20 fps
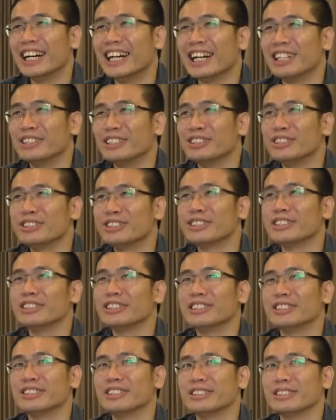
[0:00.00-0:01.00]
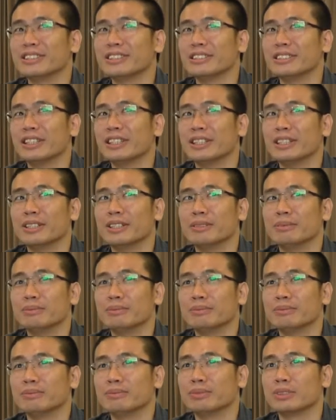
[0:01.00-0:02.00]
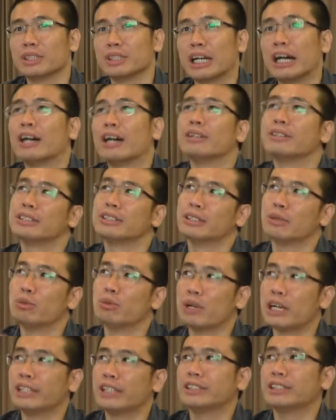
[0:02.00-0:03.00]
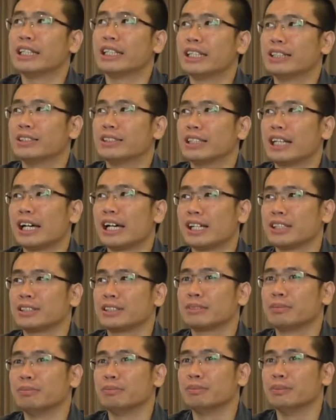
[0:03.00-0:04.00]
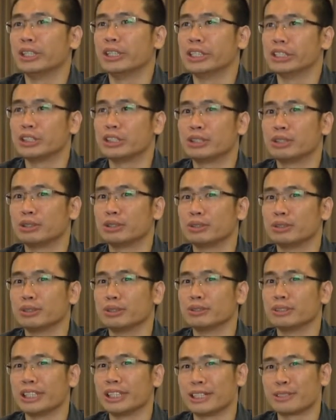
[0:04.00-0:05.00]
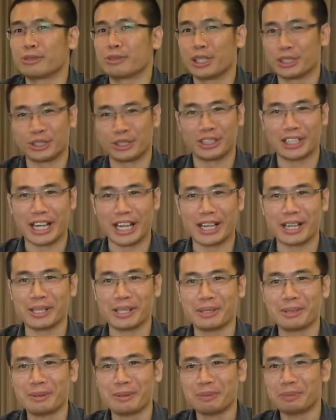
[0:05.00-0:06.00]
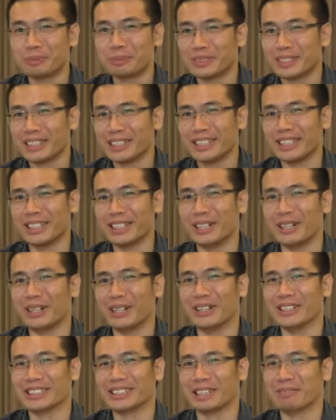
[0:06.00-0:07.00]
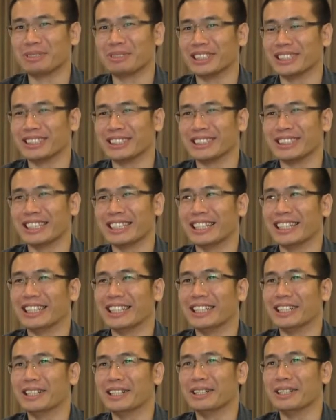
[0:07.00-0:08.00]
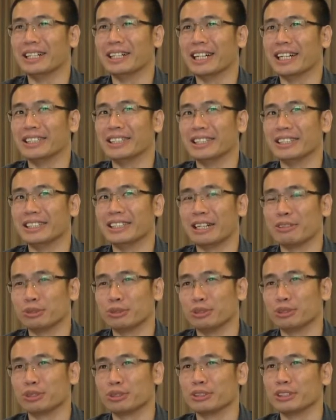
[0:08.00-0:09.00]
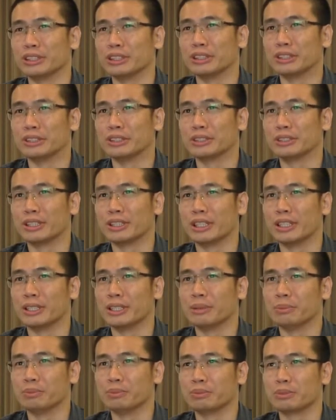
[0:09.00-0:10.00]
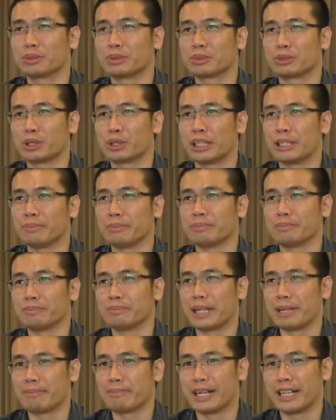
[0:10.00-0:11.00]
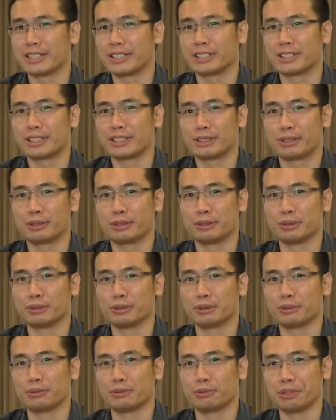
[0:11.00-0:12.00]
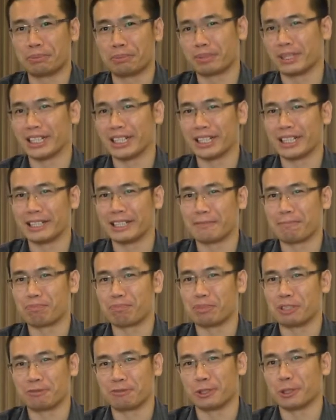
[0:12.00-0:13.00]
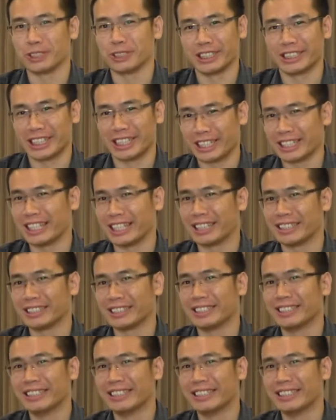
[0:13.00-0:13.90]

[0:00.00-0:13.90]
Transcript: I usually, the one that asks us to do like questionnaire, something, and then I'll usually try my best to reply before the deadline.